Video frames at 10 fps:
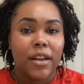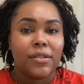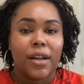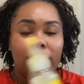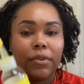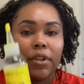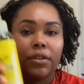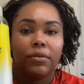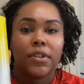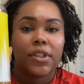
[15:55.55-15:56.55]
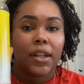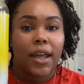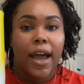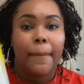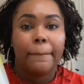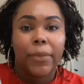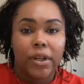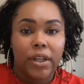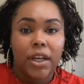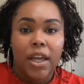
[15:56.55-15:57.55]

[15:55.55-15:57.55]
So I don't really do this a lot, but